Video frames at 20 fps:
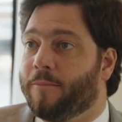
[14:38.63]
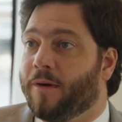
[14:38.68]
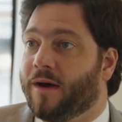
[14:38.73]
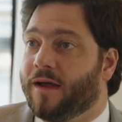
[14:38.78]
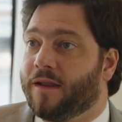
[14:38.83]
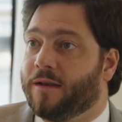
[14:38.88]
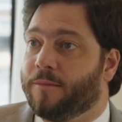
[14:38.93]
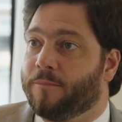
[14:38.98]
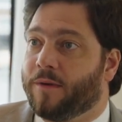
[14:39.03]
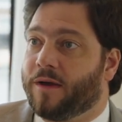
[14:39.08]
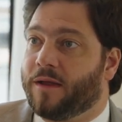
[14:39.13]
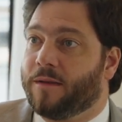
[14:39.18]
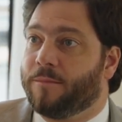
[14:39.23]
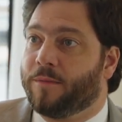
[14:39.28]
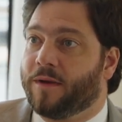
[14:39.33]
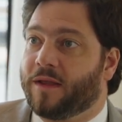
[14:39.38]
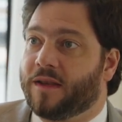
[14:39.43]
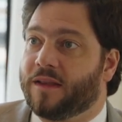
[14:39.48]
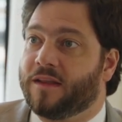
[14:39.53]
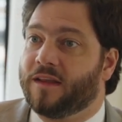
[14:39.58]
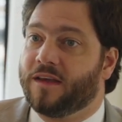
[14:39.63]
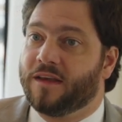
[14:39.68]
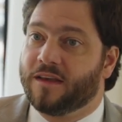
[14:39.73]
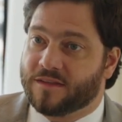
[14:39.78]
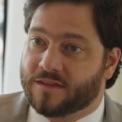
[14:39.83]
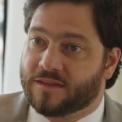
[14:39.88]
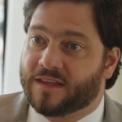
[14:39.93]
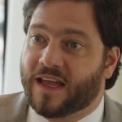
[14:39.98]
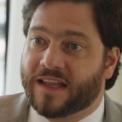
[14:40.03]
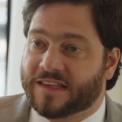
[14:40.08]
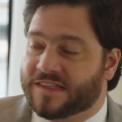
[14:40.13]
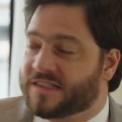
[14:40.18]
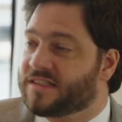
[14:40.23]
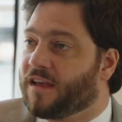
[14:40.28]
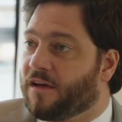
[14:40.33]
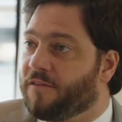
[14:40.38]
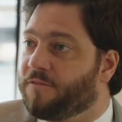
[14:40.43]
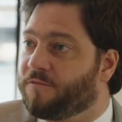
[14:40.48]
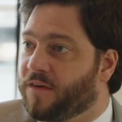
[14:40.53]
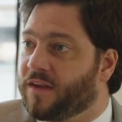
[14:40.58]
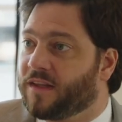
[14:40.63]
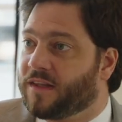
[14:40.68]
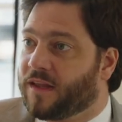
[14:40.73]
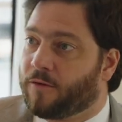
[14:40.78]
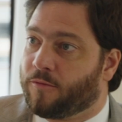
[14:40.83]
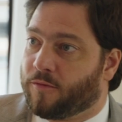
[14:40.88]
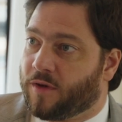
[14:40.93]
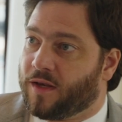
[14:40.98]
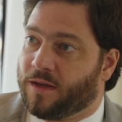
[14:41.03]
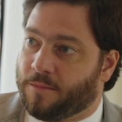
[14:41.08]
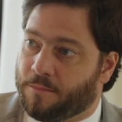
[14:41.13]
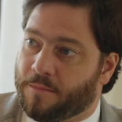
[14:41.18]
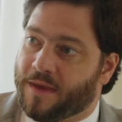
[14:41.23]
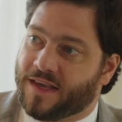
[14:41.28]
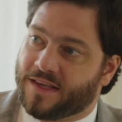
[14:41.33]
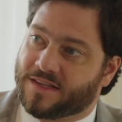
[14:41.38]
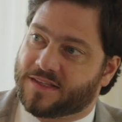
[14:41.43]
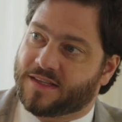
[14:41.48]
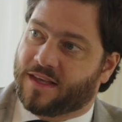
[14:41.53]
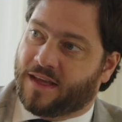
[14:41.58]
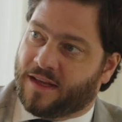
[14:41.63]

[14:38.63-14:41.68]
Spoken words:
But that's something that really makes